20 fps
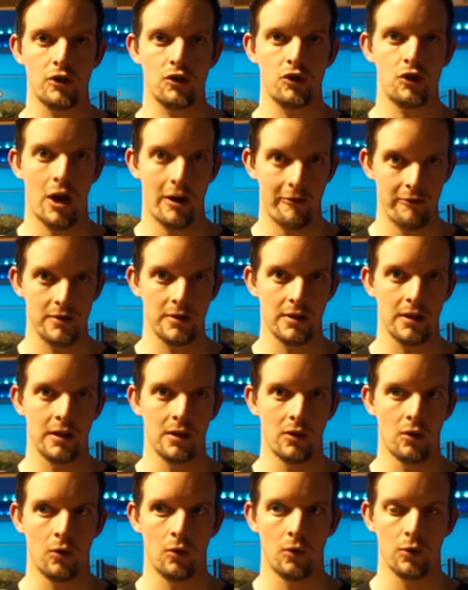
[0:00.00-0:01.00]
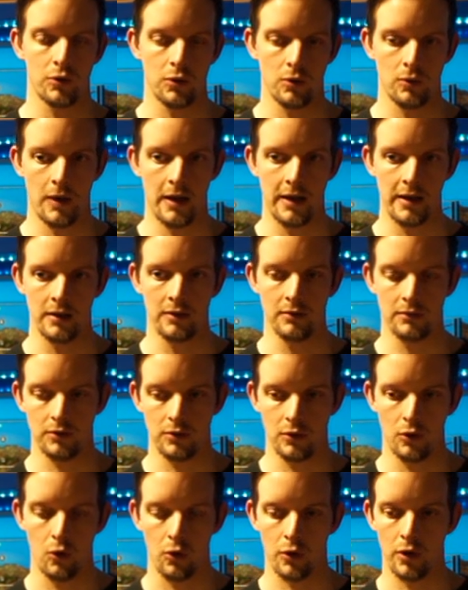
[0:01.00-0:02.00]
charity or to a
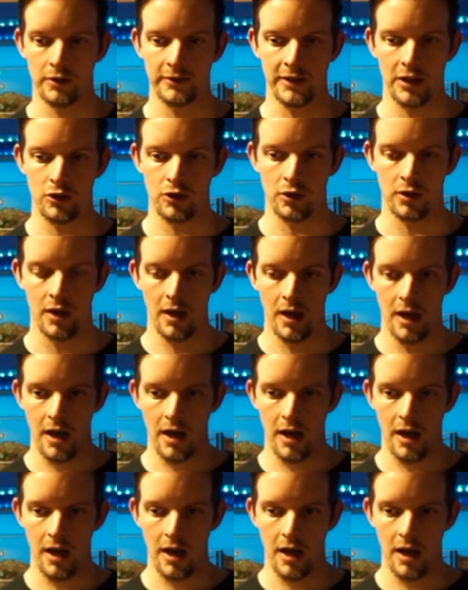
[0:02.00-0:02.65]
organisation.